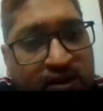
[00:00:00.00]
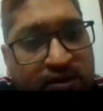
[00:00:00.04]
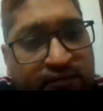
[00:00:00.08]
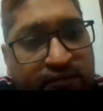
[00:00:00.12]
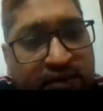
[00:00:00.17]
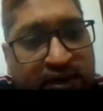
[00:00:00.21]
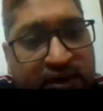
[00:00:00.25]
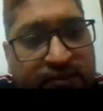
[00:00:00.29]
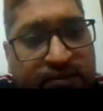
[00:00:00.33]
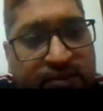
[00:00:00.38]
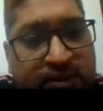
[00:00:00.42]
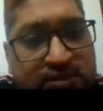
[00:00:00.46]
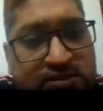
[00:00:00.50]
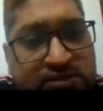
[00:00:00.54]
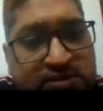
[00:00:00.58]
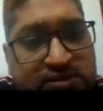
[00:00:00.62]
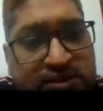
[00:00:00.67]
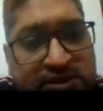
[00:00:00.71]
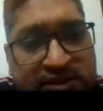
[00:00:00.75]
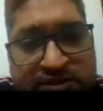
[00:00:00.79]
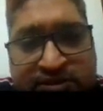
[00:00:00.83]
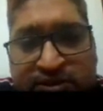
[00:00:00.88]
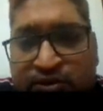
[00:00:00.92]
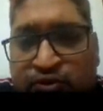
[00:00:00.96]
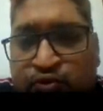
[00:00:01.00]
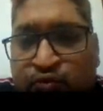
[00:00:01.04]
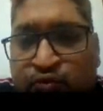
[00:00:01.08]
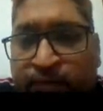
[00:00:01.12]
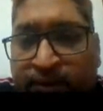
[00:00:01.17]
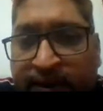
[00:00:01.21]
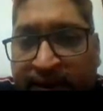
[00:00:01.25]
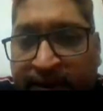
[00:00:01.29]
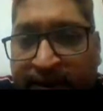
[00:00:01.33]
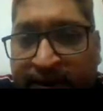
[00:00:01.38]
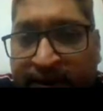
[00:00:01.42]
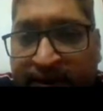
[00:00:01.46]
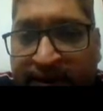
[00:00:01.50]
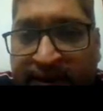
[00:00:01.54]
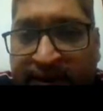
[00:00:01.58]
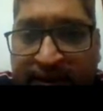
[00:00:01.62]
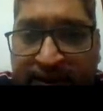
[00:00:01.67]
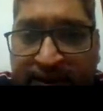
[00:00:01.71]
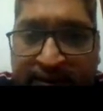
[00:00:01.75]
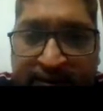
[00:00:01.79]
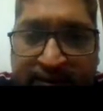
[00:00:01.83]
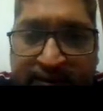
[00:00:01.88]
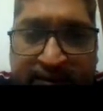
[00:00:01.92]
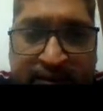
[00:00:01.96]
much easy to
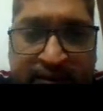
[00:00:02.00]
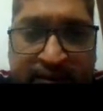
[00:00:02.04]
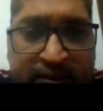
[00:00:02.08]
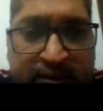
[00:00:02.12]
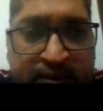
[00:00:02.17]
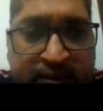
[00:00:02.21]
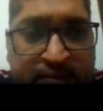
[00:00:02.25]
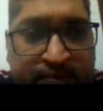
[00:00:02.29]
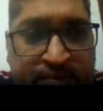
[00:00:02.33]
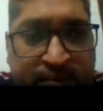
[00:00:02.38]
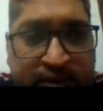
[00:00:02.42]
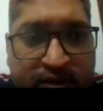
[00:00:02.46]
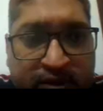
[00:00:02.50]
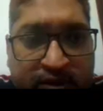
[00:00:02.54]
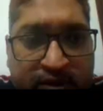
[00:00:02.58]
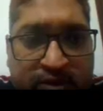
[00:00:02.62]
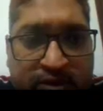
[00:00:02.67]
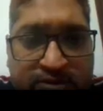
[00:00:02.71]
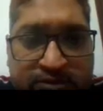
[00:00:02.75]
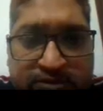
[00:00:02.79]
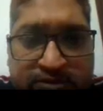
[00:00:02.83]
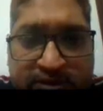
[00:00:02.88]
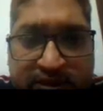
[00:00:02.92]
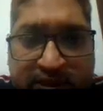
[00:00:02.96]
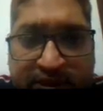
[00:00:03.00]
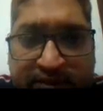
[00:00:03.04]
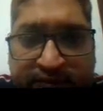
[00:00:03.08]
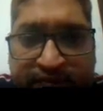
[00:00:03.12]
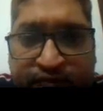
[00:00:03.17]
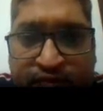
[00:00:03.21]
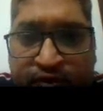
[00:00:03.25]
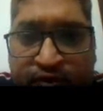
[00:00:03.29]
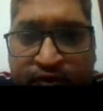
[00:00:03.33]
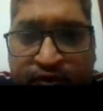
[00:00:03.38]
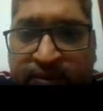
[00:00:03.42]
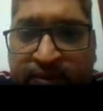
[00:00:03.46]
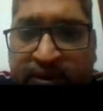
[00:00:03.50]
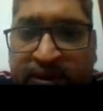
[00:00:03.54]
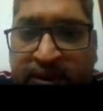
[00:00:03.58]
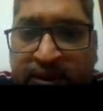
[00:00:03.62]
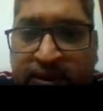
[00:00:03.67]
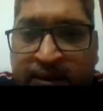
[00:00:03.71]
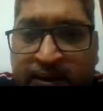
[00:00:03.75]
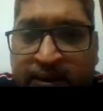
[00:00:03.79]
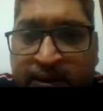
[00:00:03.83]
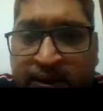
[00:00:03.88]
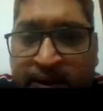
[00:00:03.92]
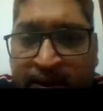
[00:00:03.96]
maintain, because there won't be
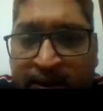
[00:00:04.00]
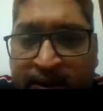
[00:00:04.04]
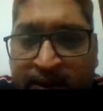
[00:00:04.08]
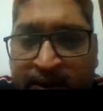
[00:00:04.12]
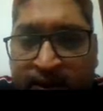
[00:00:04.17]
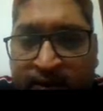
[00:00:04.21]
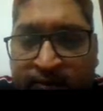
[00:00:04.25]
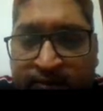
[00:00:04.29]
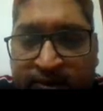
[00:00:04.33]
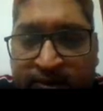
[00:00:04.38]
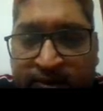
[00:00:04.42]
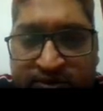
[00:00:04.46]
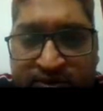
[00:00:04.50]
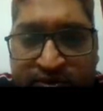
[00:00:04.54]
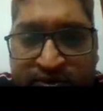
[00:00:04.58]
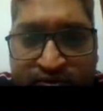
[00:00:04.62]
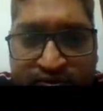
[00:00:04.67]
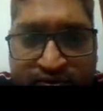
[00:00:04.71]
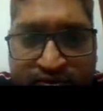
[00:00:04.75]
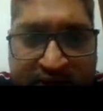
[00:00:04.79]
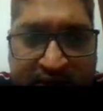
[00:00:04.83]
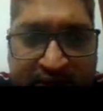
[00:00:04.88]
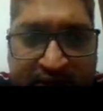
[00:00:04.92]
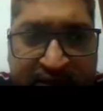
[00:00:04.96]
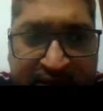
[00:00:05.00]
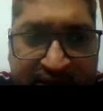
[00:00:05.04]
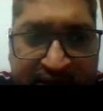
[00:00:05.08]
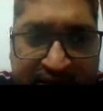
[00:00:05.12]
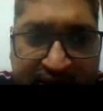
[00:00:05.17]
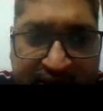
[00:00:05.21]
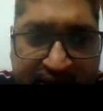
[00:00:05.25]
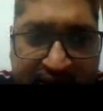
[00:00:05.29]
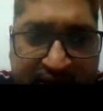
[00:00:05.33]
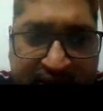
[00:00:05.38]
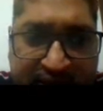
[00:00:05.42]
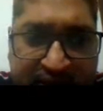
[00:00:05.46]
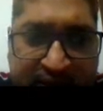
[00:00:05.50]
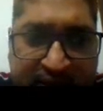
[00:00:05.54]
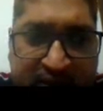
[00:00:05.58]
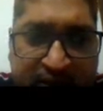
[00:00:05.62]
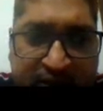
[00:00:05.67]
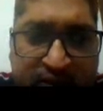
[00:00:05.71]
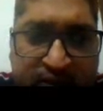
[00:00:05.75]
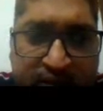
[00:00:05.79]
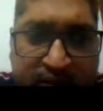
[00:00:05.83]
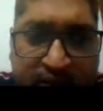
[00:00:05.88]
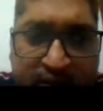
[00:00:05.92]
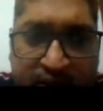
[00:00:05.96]
any anonymous user here.
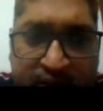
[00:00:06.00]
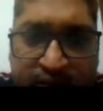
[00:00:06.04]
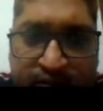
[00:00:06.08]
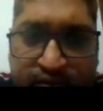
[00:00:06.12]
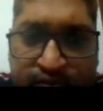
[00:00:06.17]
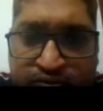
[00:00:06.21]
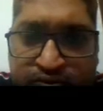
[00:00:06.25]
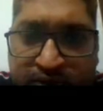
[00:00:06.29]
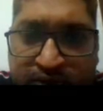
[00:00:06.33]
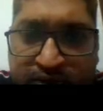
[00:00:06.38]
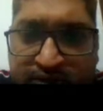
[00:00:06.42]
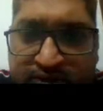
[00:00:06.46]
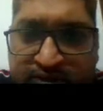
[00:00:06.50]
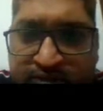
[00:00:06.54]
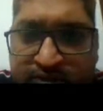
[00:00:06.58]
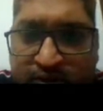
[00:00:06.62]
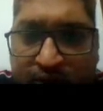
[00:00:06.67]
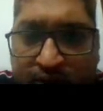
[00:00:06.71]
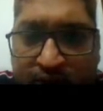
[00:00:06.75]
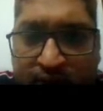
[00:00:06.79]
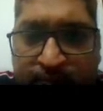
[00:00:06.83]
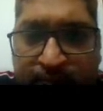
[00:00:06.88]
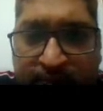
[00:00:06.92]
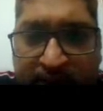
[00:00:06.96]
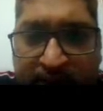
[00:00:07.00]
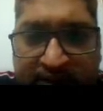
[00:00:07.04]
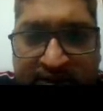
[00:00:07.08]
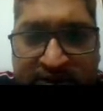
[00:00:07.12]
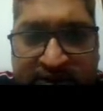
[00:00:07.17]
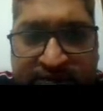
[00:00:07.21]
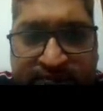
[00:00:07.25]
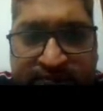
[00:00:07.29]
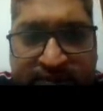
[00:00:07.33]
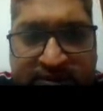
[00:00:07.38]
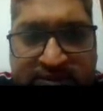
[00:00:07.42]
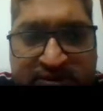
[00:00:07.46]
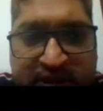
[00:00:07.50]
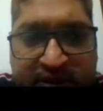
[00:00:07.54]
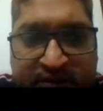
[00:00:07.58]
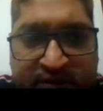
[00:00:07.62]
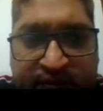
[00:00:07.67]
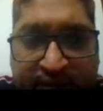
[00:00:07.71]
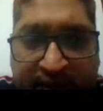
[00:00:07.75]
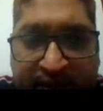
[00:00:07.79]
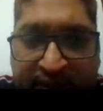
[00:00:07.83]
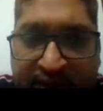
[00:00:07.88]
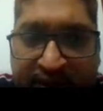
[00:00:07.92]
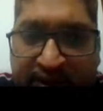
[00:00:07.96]
All participants are
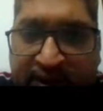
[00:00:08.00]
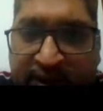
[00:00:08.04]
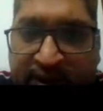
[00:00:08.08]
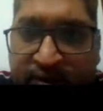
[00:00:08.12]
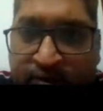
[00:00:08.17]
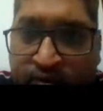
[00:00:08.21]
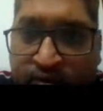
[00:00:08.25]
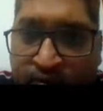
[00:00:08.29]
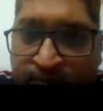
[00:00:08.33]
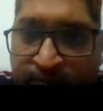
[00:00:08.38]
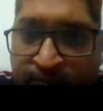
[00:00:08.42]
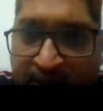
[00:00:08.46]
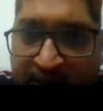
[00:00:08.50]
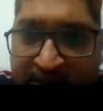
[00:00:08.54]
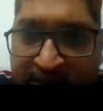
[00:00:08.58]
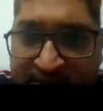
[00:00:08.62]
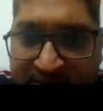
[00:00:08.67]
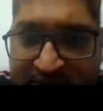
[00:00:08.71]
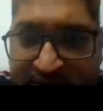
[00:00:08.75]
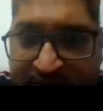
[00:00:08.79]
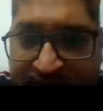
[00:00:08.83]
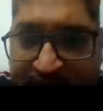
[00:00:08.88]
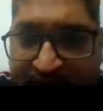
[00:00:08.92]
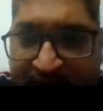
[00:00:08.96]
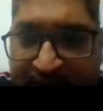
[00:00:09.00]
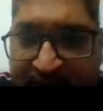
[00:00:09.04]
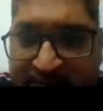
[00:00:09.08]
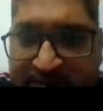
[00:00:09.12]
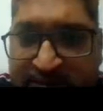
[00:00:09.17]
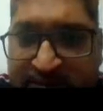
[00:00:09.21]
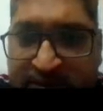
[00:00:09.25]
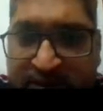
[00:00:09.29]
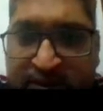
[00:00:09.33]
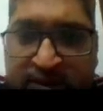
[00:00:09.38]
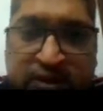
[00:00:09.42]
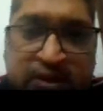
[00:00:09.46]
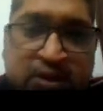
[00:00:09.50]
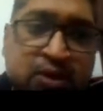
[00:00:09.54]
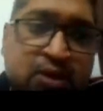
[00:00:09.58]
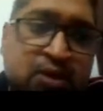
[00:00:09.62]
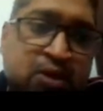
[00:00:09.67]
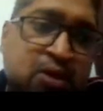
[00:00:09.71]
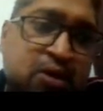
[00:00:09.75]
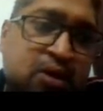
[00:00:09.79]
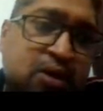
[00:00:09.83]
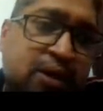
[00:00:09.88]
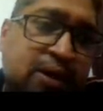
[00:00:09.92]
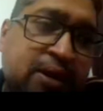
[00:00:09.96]
vetted and known participants,
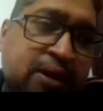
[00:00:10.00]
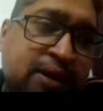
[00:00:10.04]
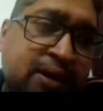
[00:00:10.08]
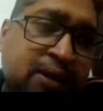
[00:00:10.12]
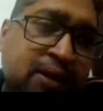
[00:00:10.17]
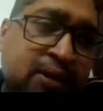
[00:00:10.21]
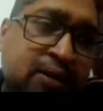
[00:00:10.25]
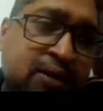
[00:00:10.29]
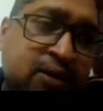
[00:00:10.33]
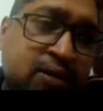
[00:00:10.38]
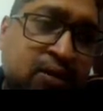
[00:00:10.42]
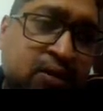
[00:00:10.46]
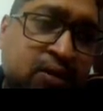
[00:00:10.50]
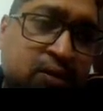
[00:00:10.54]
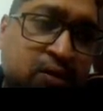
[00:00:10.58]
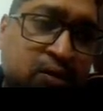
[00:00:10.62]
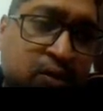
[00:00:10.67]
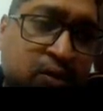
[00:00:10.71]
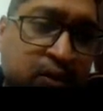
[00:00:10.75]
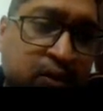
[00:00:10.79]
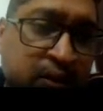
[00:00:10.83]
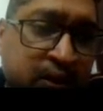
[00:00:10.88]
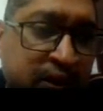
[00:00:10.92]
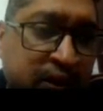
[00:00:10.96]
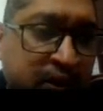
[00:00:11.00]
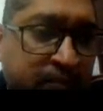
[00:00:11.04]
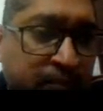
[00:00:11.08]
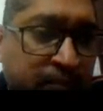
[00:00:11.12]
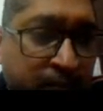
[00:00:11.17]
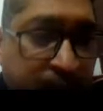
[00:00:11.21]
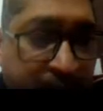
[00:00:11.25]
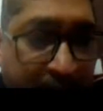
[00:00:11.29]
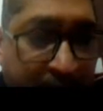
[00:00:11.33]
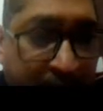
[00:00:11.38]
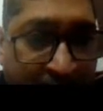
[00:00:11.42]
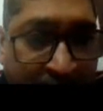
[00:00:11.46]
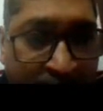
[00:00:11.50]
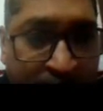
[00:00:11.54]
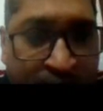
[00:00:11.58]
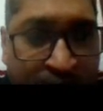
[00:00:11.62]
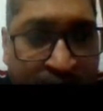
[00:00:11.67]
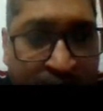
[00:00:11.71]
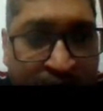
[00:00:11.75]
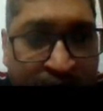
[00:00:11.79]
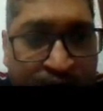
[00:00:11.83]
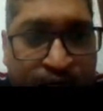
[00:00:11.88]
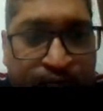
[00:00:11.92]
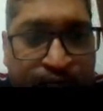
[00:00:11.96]
and all are bound
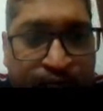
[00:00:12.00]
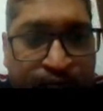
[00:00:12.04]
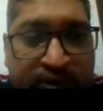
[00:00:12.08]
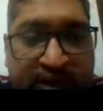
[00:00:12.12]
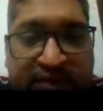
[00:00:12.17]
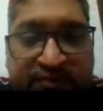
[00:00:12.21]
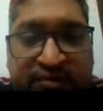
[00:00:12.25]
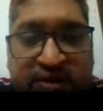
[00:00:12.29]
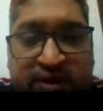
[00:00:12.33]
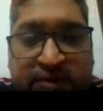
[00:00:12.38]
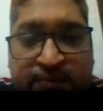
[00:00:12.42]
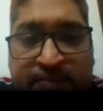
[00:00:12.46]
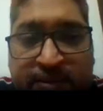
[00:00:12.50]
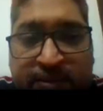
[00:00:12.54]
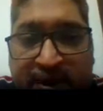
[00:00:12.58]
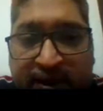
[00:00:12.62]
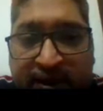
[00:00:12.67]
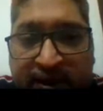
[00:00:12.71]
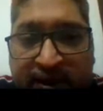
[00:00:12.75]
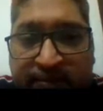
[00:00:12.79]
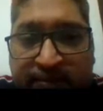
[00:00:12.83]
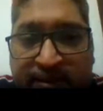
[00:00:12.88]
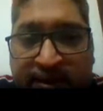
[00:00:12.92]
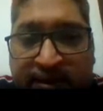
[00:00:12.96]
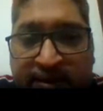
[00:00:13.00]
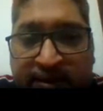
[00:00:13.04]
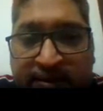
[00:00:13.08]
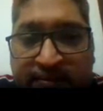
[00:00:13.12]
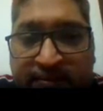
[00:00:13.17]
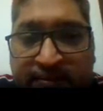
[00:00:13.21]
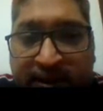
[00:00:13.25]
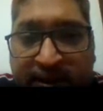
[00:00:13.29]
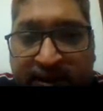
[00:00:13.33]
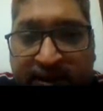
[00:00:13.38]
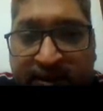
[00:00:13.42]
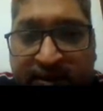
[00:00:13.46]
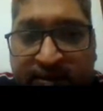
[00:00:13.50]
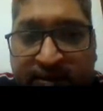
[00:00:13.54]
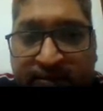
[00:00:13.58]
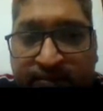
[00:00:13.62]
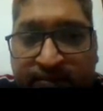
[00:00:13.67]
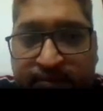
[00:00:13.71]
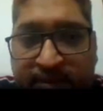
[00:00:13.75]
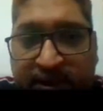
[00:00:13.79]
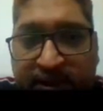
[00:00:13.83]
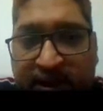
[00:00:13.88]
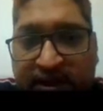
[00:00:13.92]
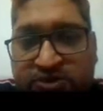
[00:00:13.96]
to behave in a parliamentary manner
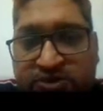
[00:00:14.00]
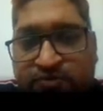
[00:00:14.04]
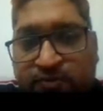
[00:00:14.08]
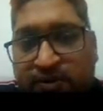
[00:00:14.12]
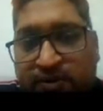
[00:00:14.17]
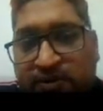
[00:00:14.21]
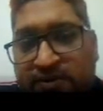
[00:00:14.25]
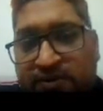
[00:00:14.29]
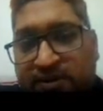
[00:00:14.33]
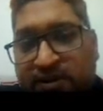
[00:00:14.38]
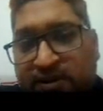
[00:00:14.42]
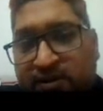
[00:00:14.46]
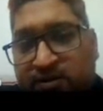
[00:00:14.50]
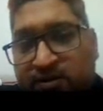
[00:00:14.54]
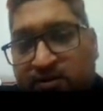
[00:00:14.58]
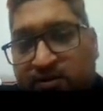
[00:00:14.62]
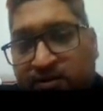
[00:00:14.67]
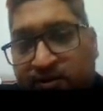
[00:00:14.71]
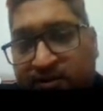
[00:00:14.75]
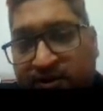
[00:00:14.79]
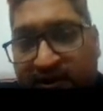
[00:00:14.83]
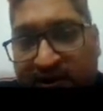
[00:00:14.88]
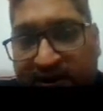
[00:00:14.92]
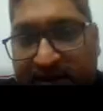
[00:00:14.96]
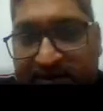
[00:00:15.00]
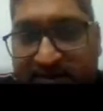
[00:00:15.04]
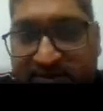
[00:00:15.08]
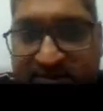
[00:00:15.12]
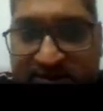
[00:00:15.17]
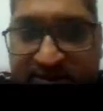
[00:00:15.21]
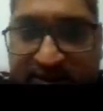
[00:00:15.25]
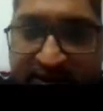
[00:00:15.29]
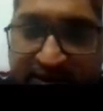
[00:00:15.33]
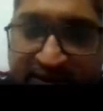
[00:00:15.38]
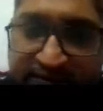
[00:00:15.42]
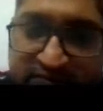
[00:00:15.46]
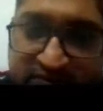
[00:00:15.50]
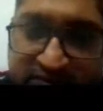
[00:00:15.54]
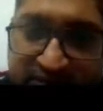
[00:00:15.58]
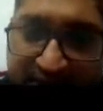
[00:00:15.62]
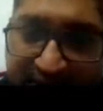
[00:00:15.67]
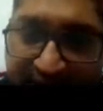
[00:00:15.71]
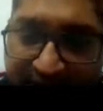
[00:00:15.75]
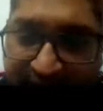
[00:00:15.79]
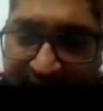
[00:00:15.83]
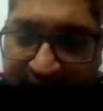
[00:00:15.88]
as per their contracts they have signed.